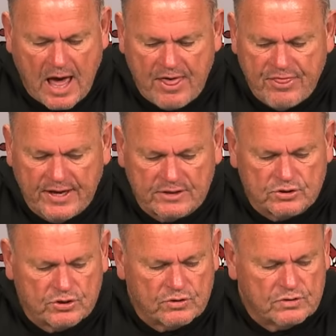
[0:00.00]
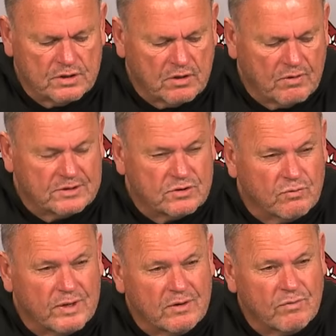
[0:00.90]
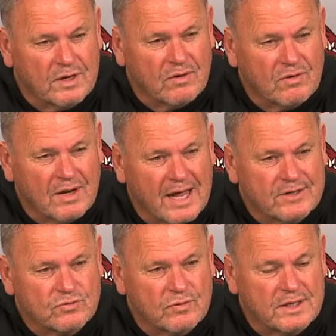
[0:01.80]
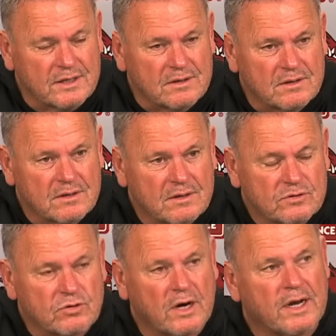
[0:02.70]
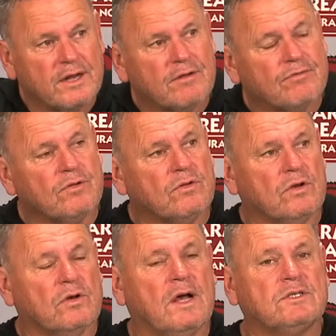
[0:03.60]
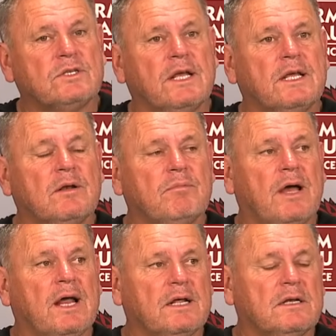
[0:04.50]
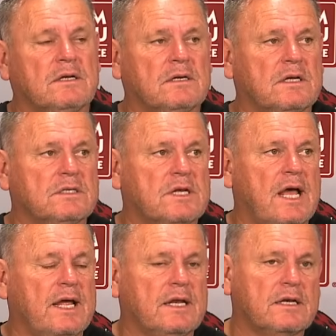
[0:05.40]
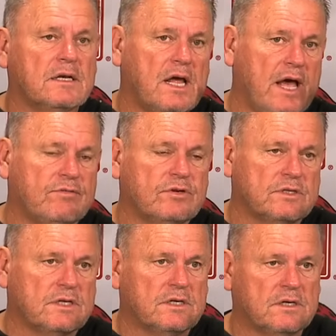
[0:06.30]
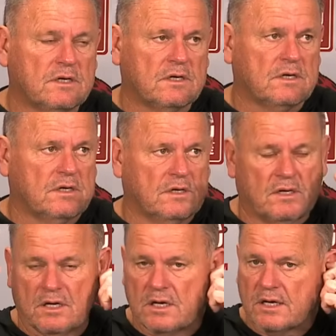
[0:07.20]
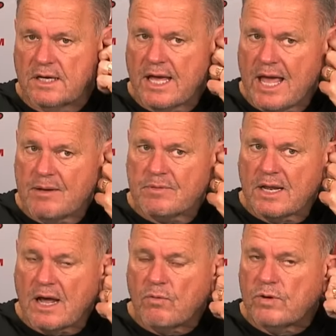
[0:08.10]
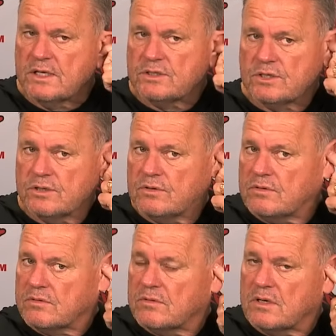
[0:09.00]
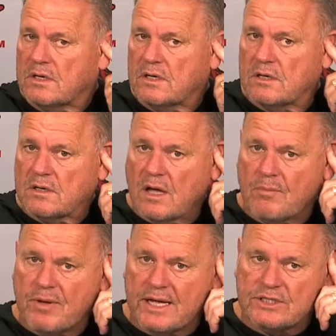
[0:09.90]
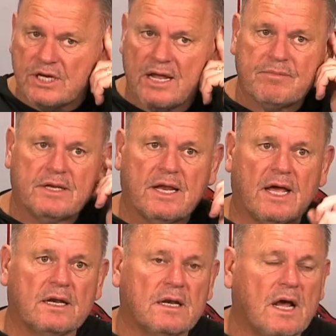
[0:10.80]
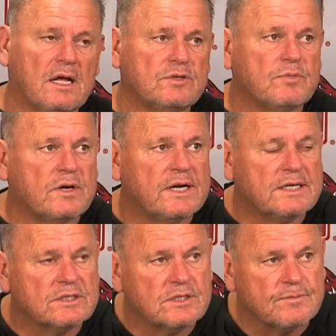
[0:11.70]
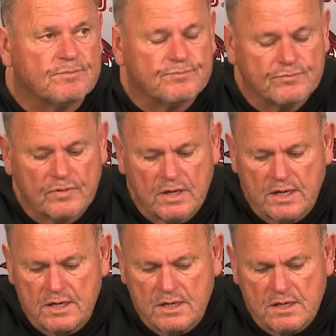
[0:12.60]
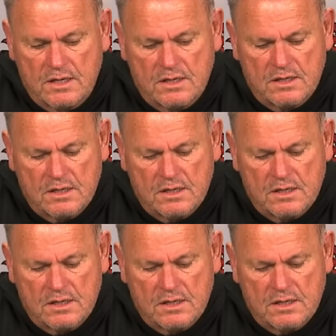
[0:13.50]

I think too, you know, as the week went on last week, Trey, if you you know, I was thinking about it because I had after the uh, game that I went to, uh, I met Jamie down at Hot Springs, and and uh,